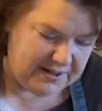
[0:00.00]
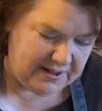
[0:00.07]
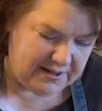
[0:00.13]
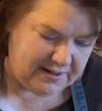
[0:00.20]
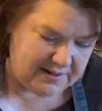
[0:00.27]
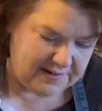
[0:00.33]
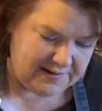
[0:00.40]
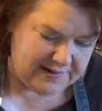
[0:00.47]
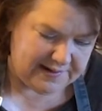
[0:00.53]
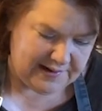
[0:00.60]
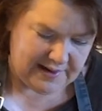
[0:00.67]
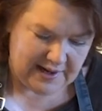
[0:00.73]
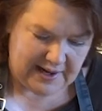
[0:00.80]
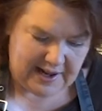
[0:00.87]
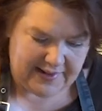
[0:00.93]

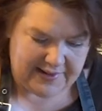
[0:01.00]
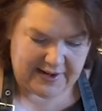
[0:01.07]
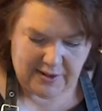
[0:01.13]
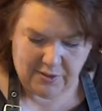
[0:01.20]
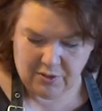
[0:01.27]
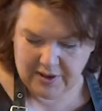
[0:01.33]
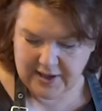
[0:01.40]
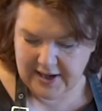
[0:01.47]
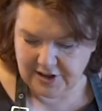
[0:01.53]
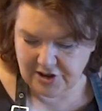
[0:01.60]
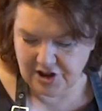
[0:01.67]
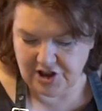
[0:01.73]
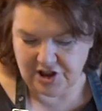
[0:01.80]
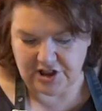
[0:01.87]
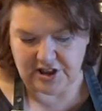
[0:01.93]
and then I'm going to add just